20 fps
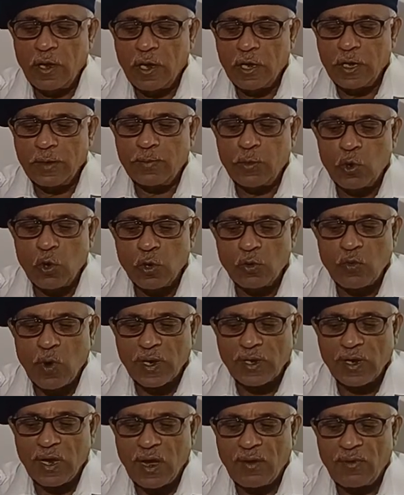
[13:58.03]
remote
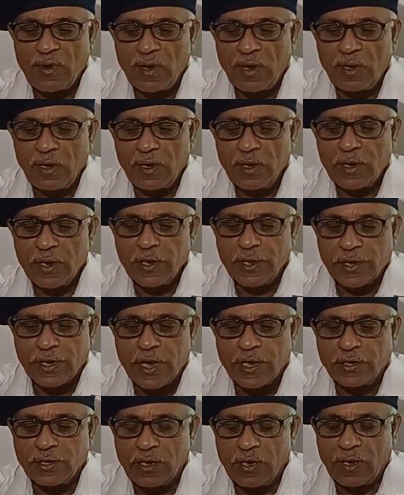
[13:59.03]
water level
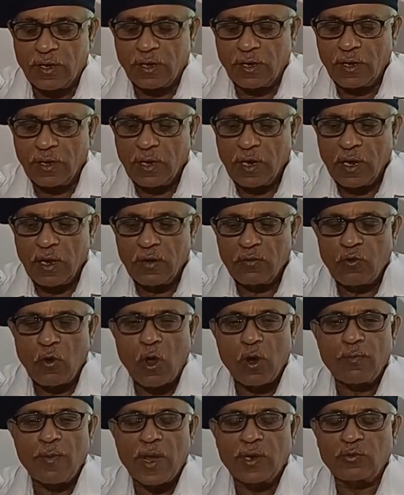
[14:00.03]
indicator
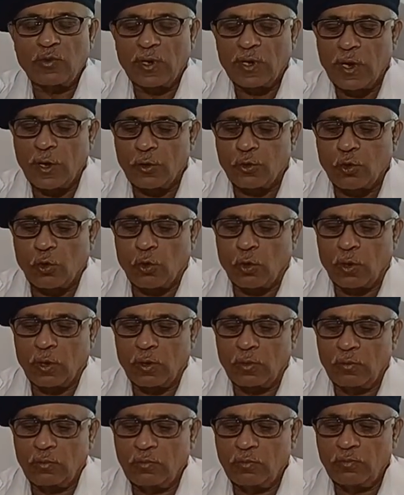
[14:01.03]
for manual
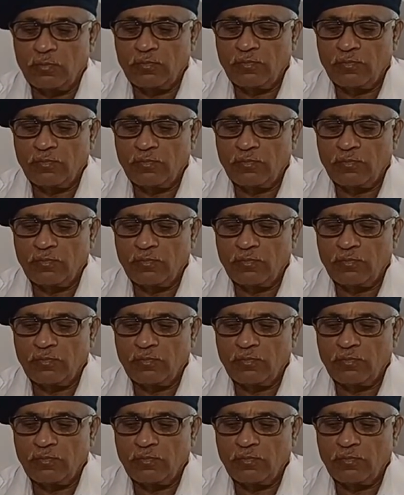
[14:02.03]
control.